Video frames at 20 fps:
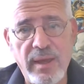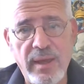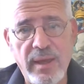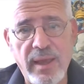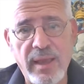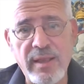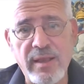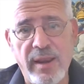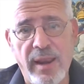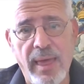
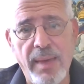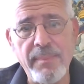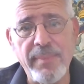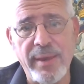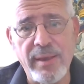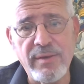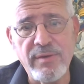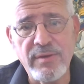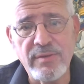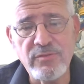
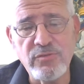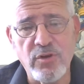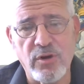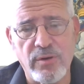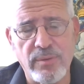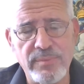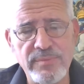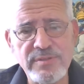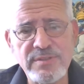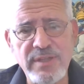economic
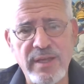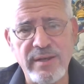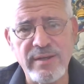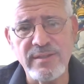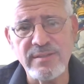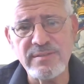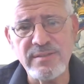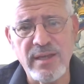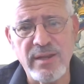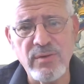terms. That
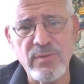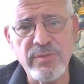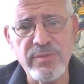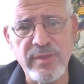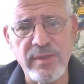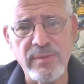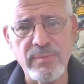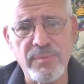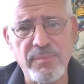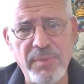is, I don't
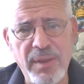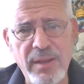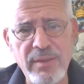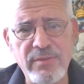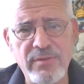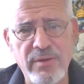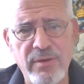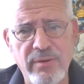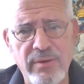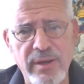think
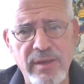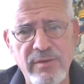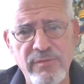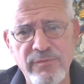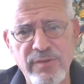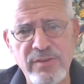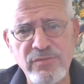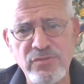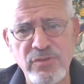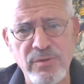
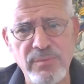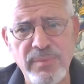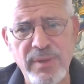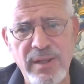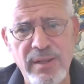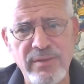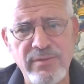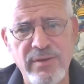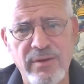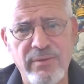conventional
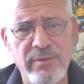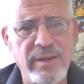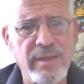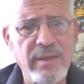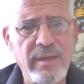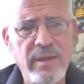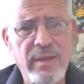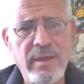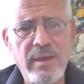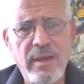military
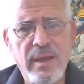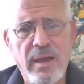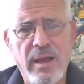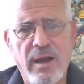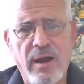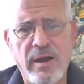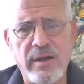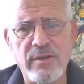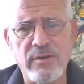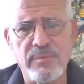
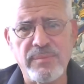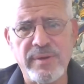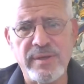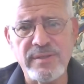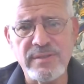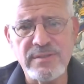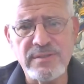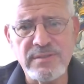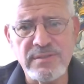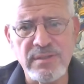
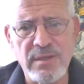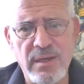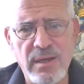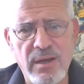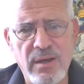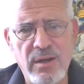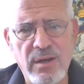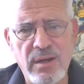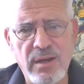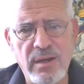arguments
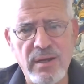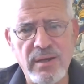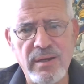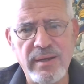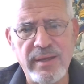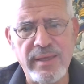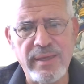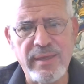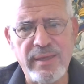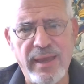
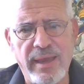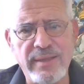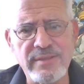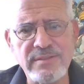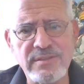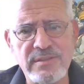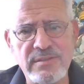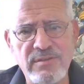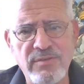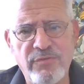
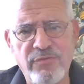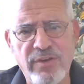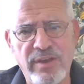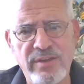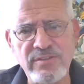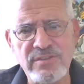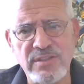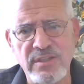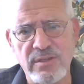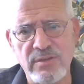against
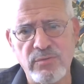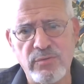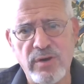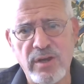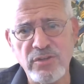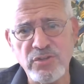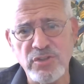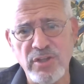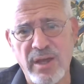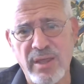facing
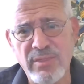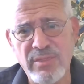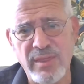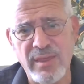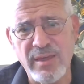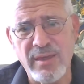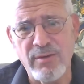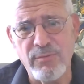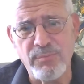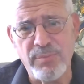Russia, I
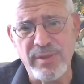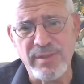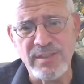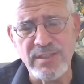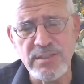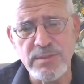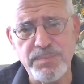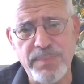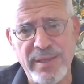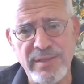think, have been
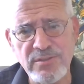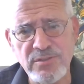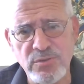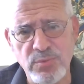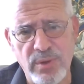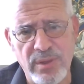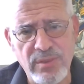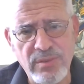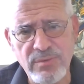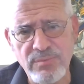dispensed
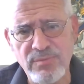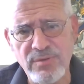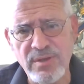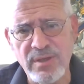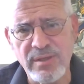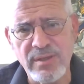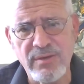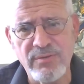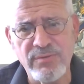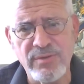with,
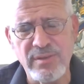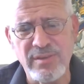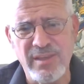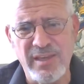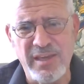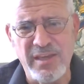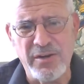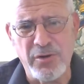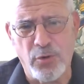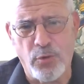given
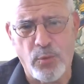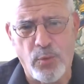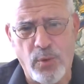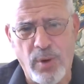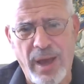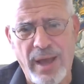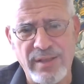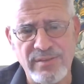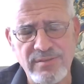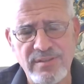the inner
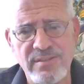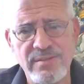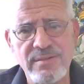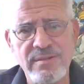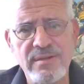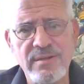rot